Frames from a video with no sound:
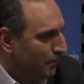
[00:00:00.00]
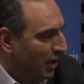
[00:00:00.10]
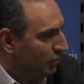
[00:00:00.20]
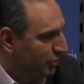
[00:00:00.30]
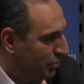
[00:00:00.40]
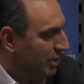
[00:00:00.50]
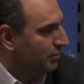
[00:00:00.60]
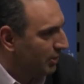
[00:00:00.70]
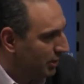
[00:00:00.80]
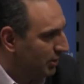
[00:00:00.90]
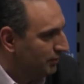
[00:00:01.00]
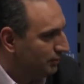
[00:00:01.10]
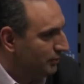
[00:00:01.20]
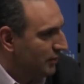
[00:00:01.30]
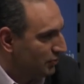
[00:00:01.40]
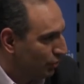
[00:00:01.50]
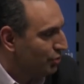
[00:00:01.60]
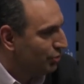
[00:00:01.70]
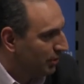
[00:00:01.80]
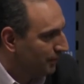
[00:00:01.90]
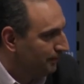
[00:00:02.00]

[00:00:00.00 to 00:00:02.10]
over-treatment, that's for sure.